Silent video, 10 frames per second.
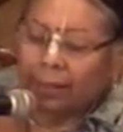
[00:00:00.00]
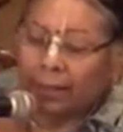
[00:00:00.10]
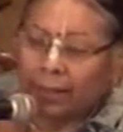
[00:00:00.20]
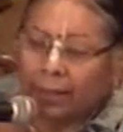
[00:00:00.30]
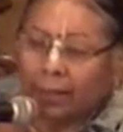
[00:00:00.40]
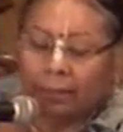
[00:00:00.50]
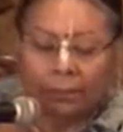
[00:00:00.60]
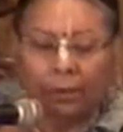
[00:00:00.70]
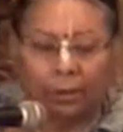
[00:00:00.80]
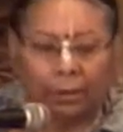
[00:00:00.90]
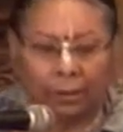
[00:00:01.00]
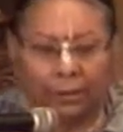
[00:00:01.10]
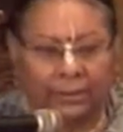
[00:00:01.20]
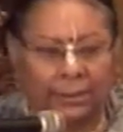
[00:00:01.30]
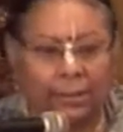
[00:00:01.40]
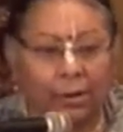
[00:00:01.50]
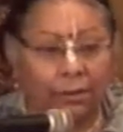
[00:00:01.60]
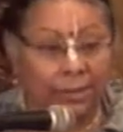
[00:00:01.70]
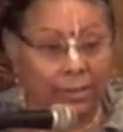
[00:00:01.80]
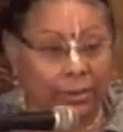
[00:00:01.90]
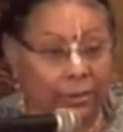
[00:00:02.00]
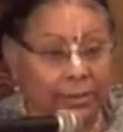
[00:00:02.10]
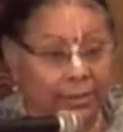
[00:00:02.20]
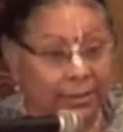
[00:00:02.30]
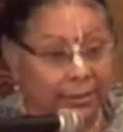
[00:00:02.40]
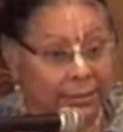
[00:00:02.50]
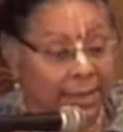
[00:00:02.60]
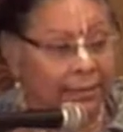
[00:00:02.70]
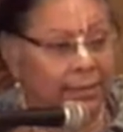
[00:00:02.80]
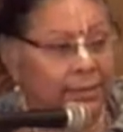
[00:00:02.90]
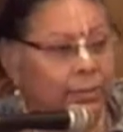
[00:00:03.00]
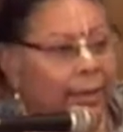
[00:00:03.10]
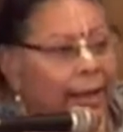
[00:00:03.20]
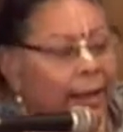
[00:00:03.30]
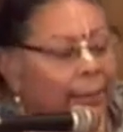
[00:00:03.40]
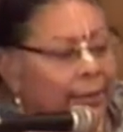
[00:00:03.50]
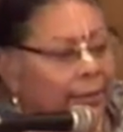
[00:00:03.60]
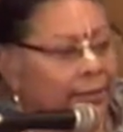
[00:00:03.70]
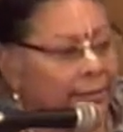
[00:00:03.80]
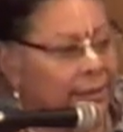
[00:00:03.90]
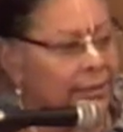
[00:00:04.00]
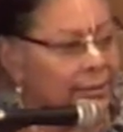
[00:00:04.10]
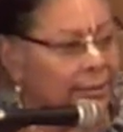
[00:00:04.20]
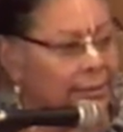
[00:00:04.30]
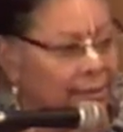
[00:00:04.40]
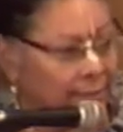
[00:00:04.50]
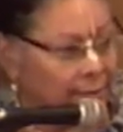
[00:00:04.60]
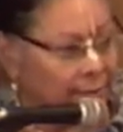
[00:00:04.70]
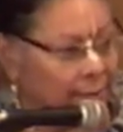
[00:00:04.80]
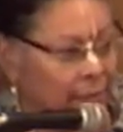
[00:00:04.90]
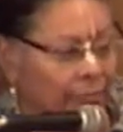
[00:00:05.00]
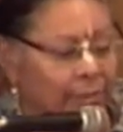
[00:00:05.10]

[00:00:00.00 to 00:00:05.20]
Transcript: he did all these curses. And this is what happened. This is the tendency of